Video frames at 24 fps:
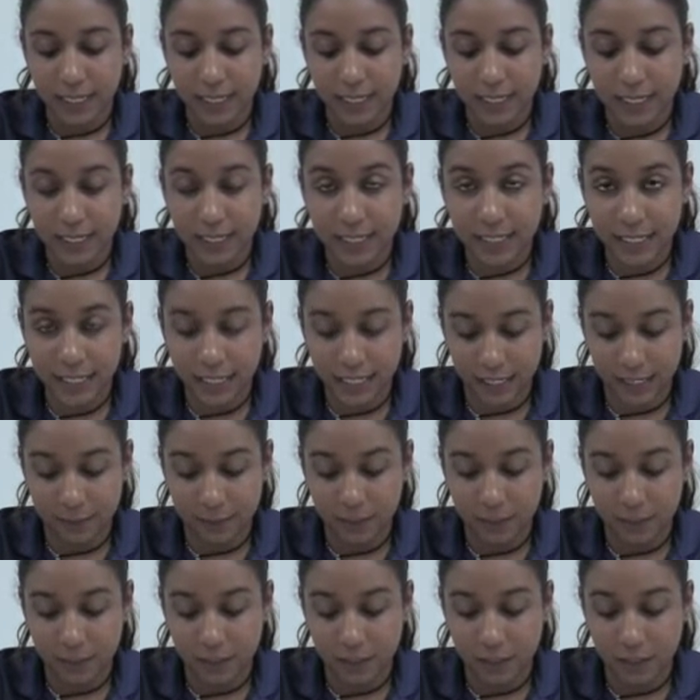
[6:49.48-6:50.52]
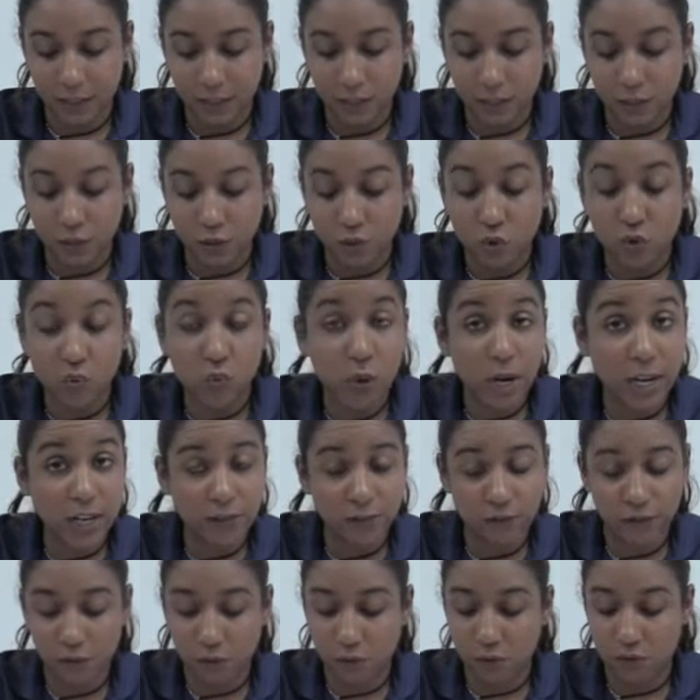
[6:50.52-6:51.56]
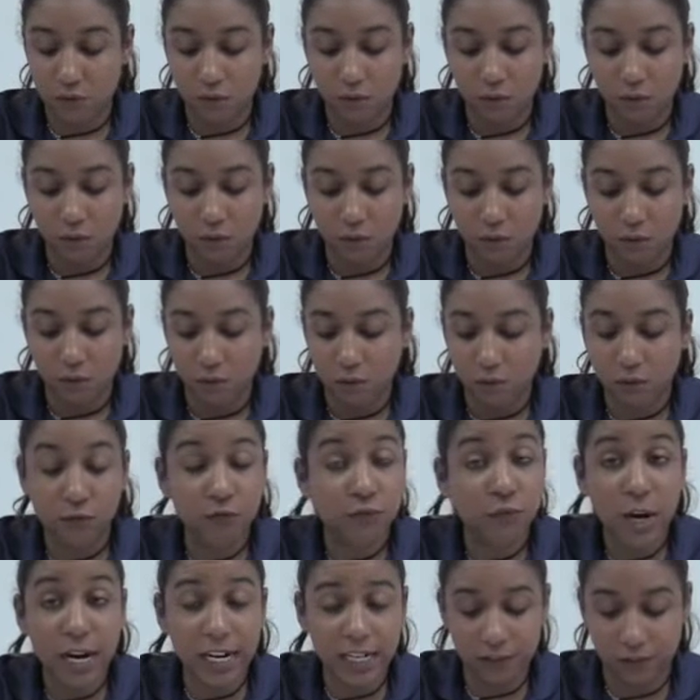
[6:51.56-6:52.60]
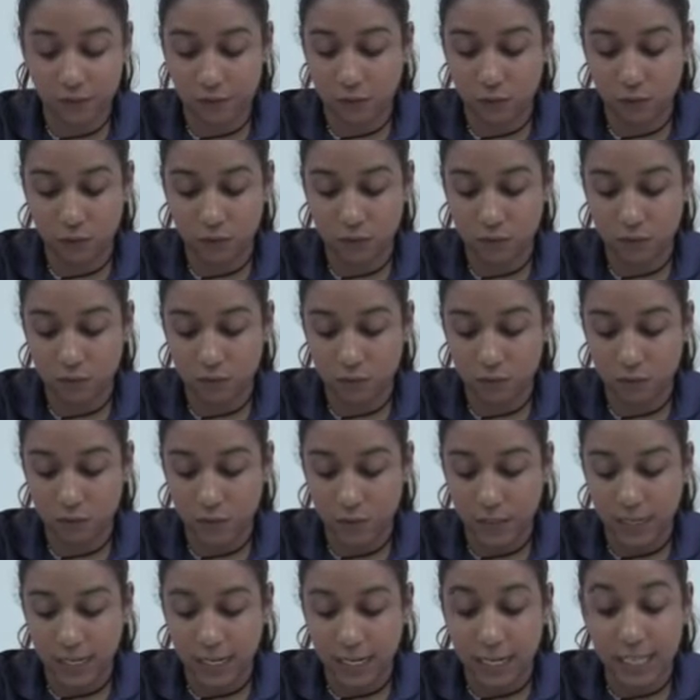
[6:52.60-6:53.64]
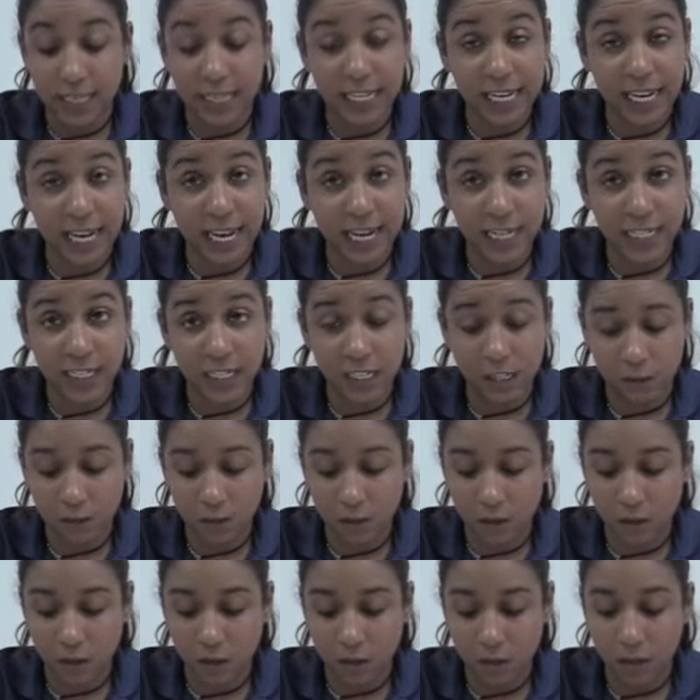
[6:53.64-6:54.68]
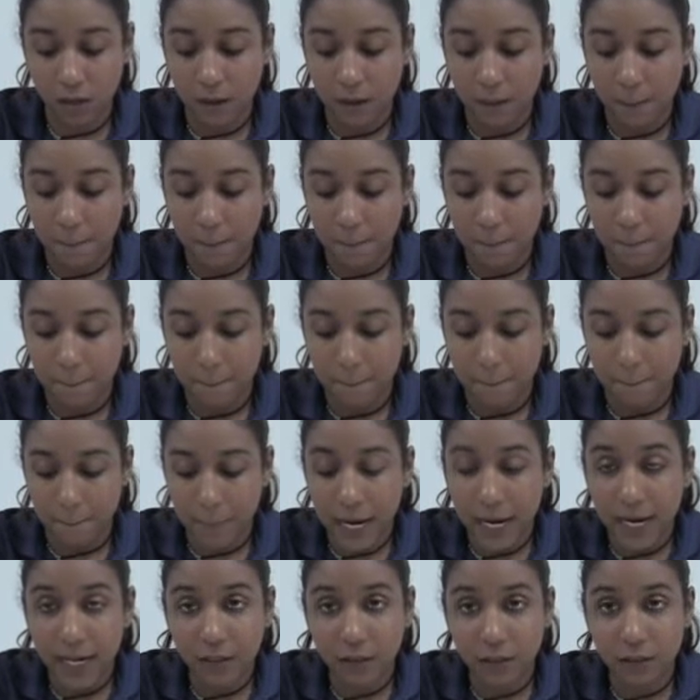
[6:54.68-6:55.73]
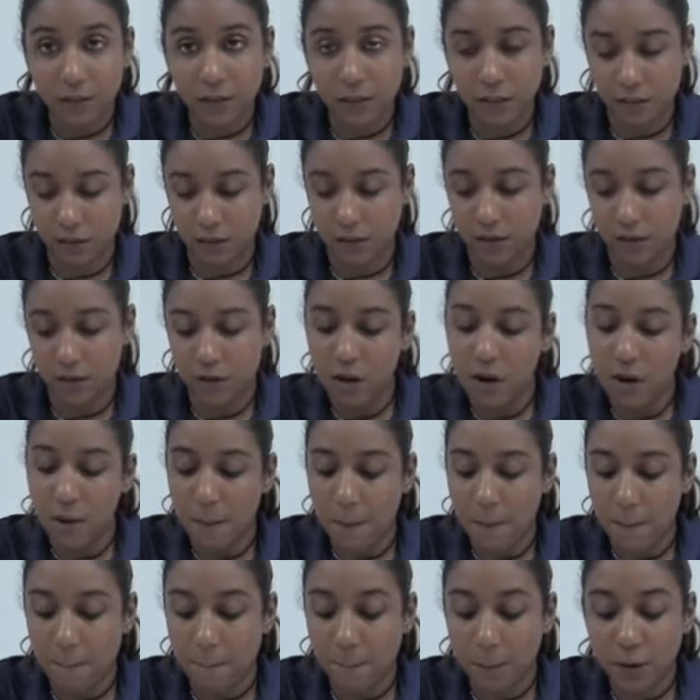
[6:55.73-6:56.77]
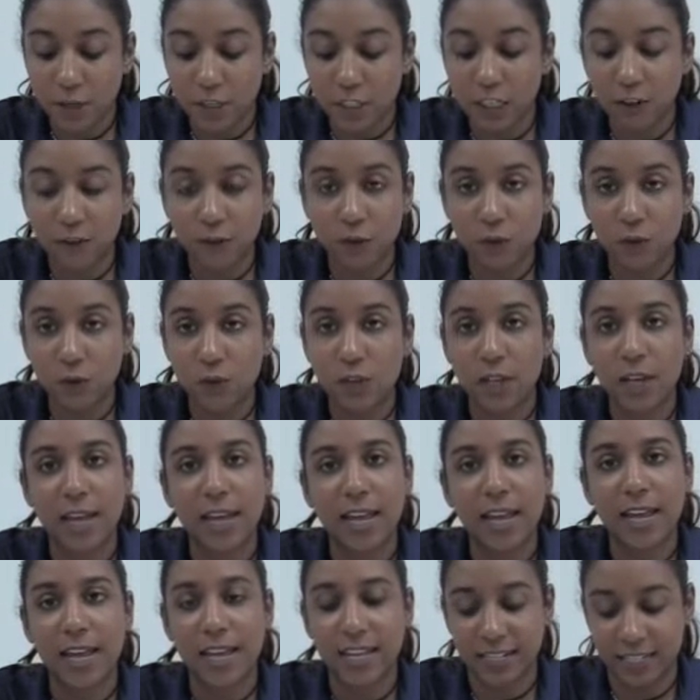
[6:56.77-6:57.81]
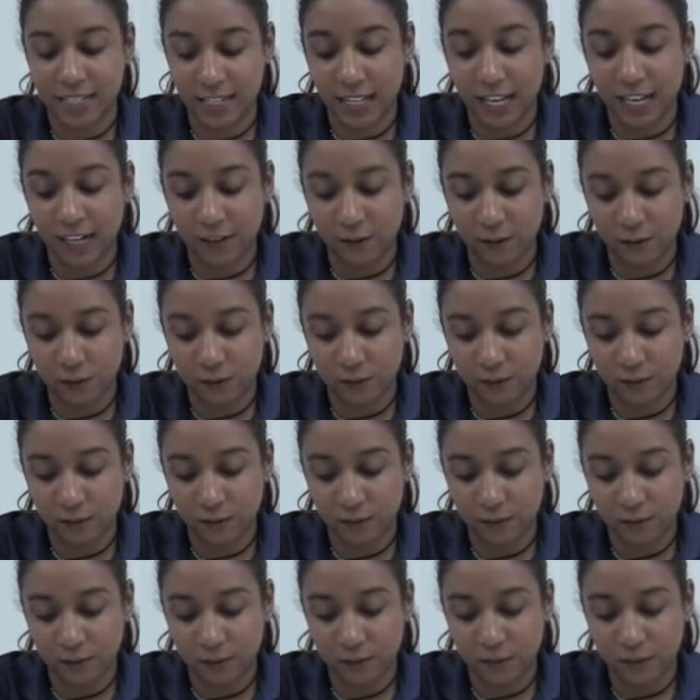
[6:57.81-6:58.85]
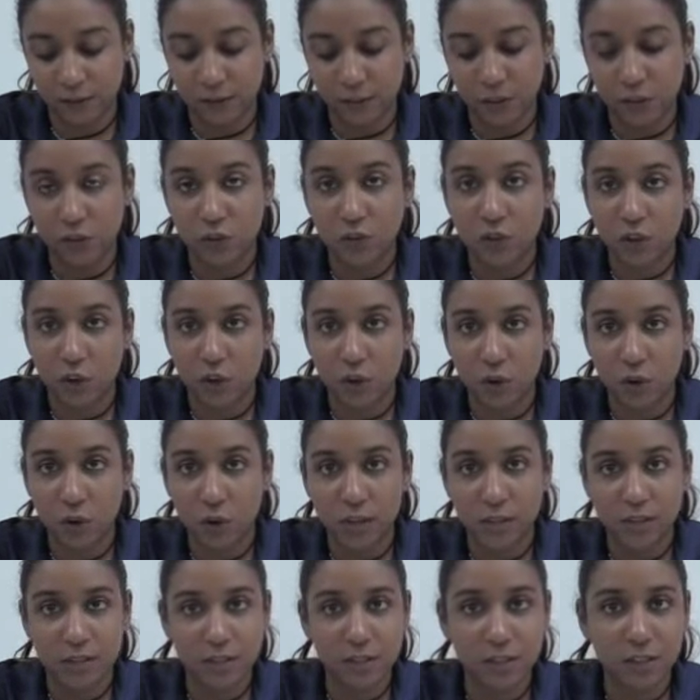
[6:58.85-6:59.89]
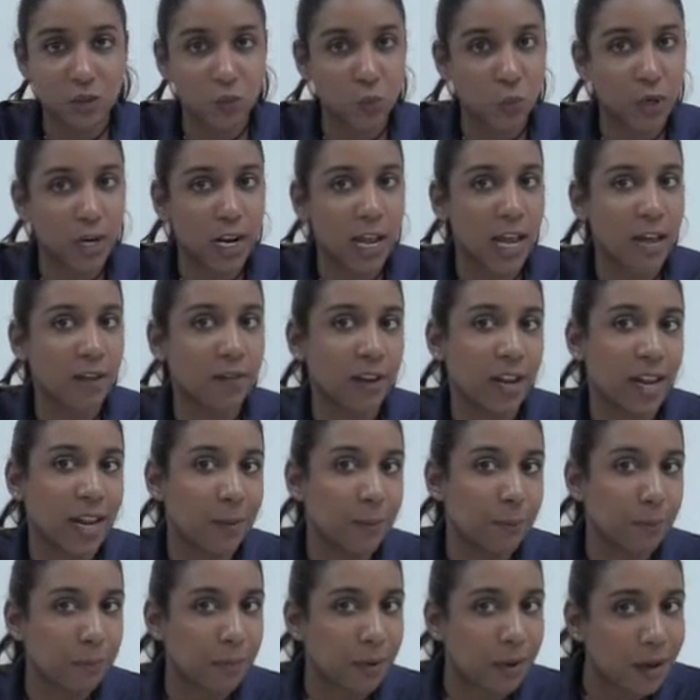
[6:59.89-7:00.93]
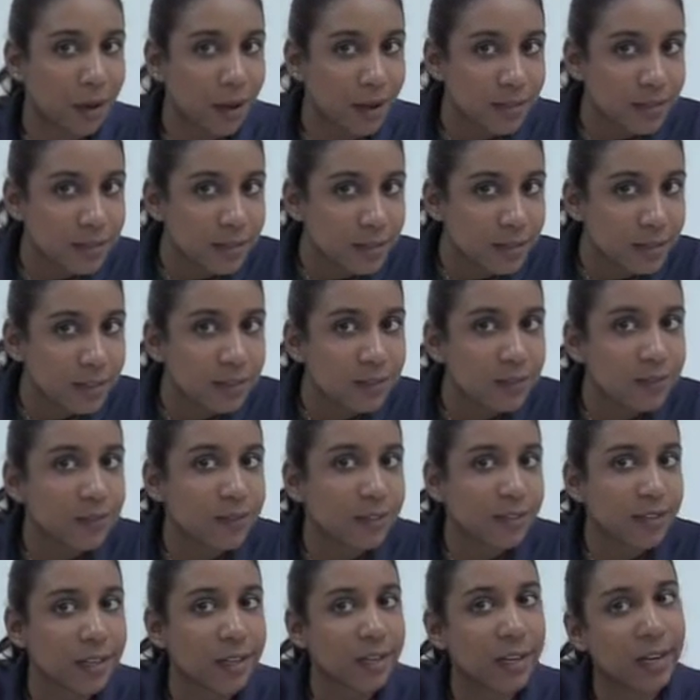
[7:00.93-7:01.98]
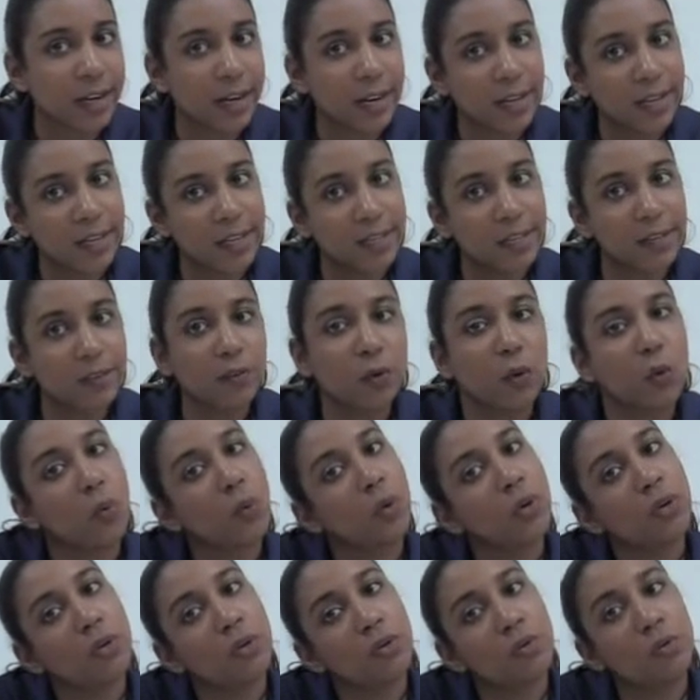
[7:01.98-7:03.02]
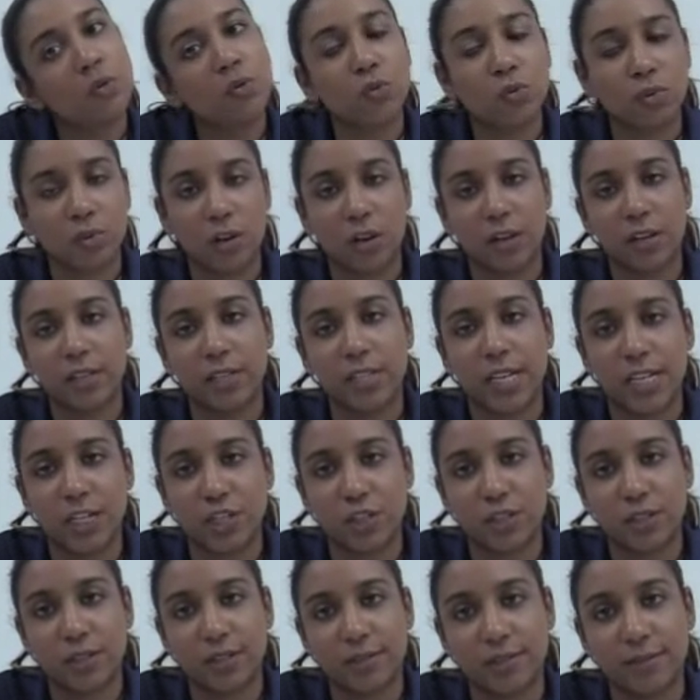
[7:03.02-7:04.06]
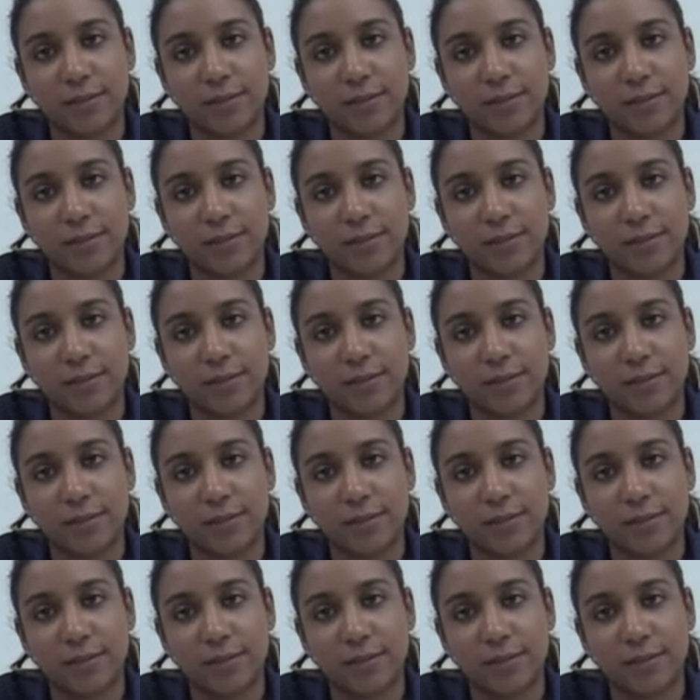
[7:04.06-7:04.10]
Synonyms, dreadful, frightful, and the antonyms are mild, merciful, and delightful. So, does this word have a positive, a negative, or a neutral connotation?